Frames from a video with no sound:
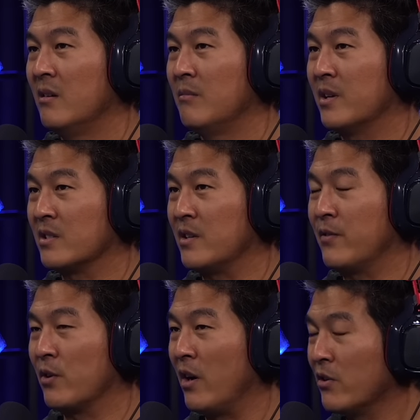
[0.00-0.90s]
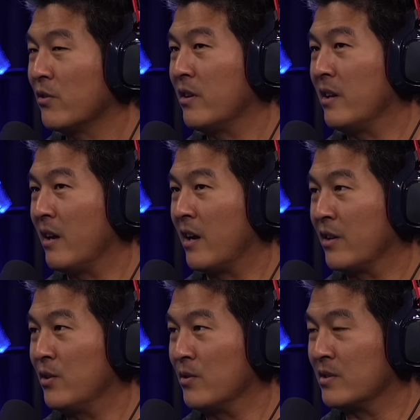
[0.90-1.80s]
Because if you're under the
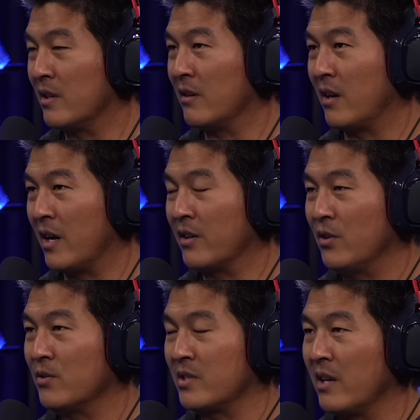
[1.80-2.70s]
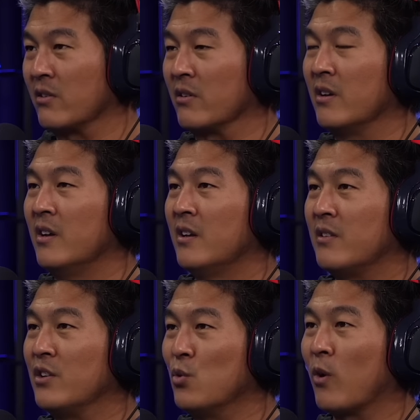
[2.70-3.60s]
IQ standard,
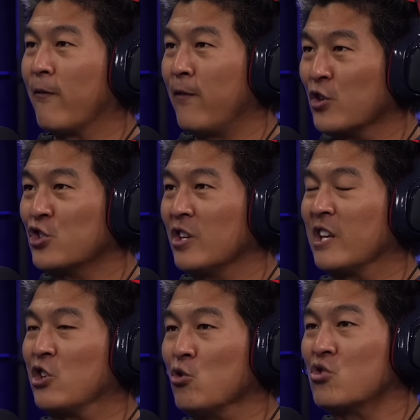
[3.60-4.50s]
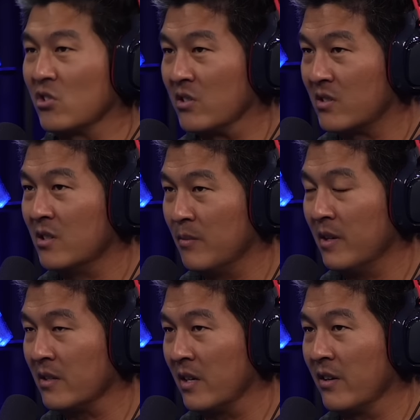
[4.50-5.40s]
then you are functionally useless to the
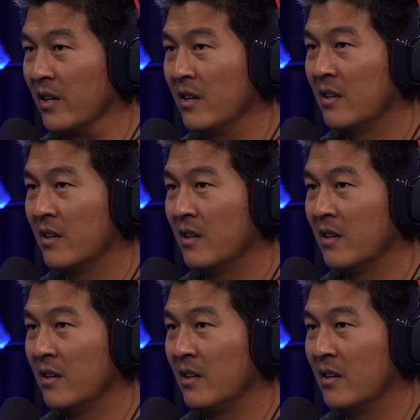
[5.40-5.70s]
military.